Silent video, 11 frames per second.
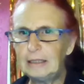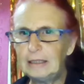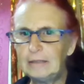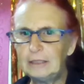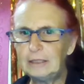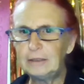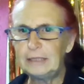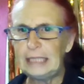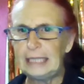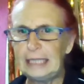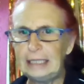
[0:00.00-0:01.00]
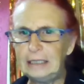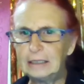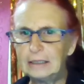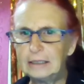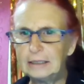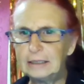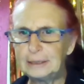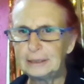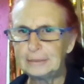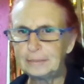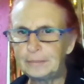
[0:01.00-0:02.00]
and doing links.
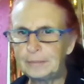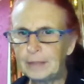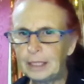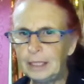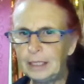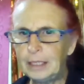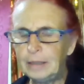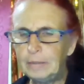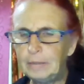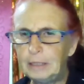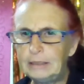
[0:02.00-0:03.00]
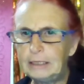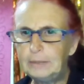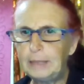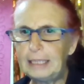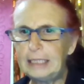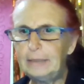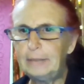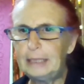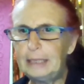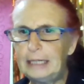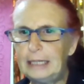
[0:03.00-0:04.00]
Blue says, back in a
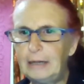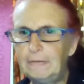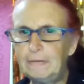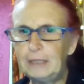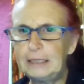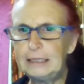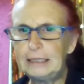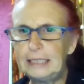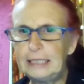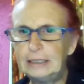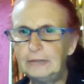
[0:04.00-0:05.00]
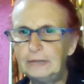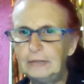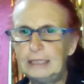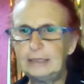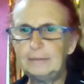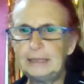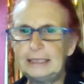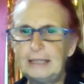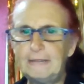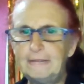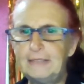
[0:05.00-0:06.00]
minute, I'm fighting to get some random
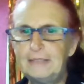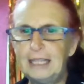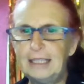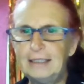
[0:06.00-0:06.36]
stuff done.